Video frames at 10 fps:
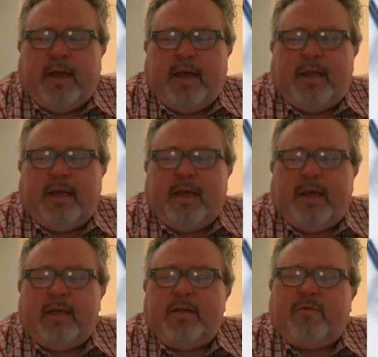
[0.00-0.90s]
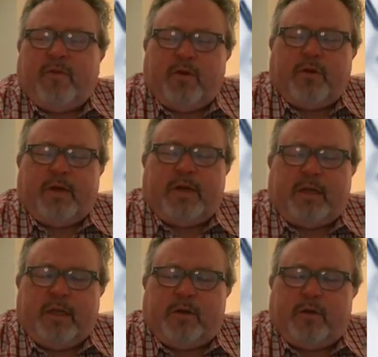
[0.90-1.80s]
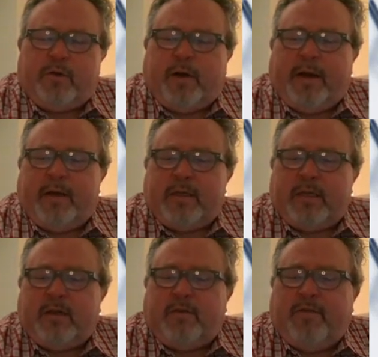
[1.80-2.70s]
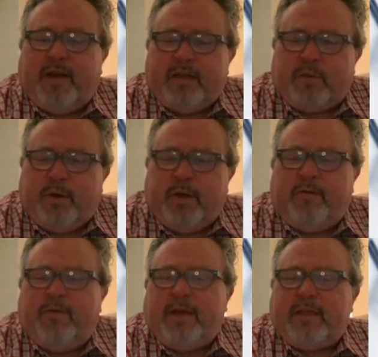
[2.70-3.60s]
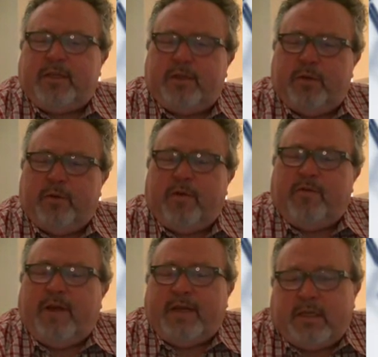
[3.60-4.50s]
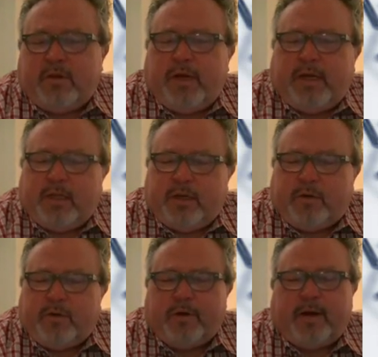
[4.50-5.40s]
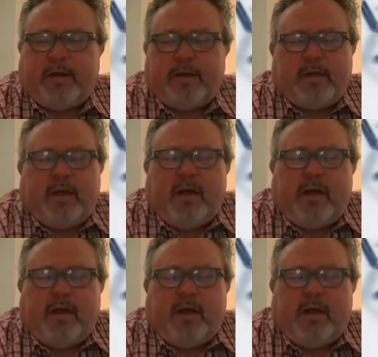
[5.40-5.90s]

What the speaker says: and then further into clinical trials, either phase 1, phase 2, or phase 3 clinical trials,